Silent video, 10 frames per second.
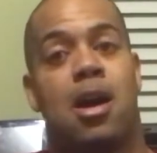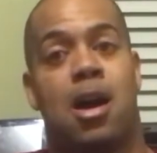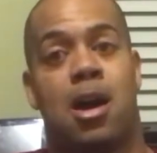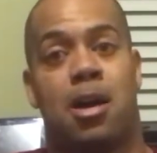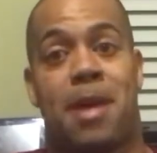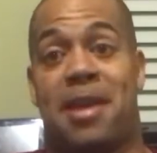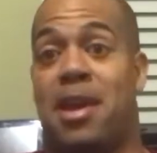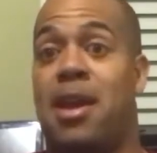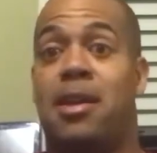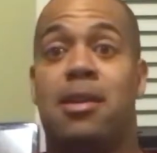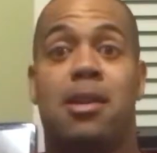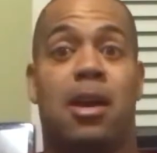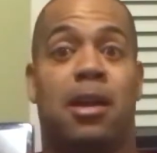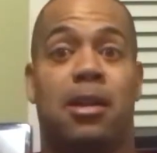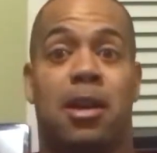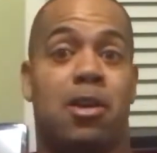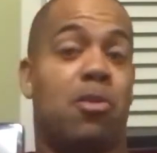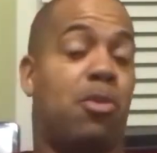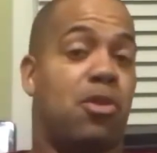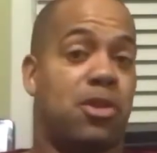And then a
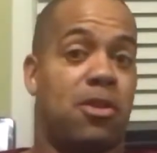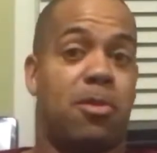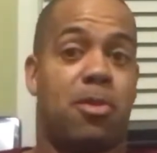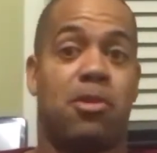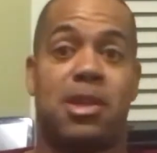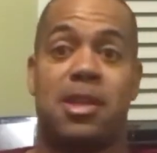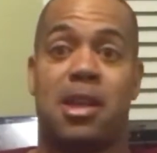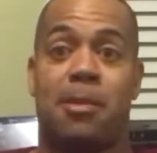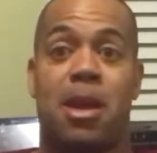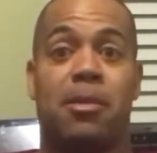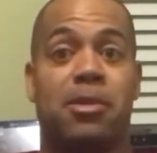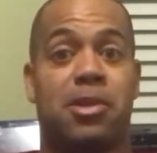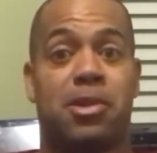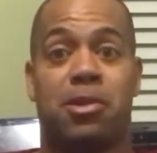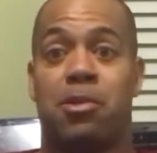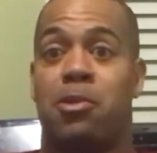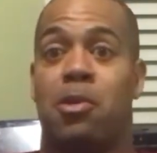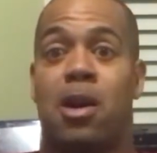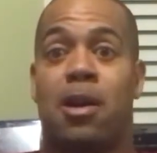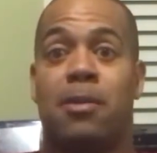good portion of the proceeds I'm able
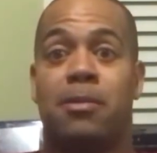to